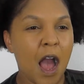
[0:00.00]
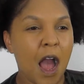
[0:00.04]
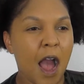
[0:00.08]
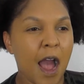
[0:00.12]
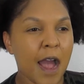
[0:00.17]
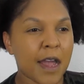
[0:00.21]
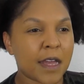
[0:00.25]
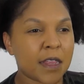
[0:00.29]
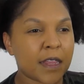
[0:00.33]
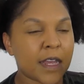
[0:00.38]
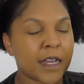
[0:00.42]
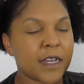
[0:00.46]

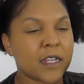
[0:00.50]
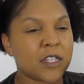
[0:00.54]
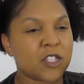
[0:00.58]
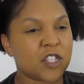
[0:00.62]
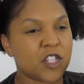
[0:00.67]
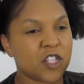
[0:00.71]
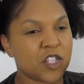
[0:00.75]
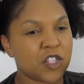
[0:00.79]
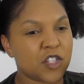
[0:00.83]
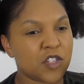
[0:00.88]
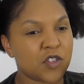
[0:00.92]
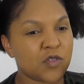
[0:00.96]
I like
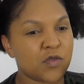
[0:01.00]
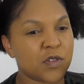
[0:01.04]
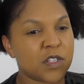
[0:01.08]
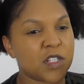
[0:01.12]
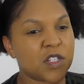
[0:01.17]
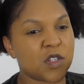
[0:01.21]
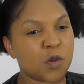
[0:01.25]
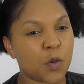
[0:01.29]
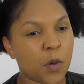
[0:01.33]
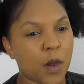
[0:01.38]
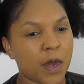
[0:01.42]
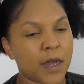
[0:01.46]
to do it
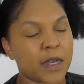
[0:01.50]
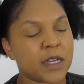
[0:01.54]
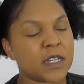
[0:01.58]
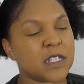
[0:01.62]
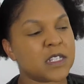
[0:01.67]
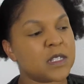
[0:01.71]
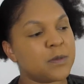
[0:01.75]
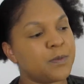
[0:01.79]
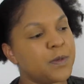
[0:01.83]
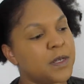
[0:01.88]
twice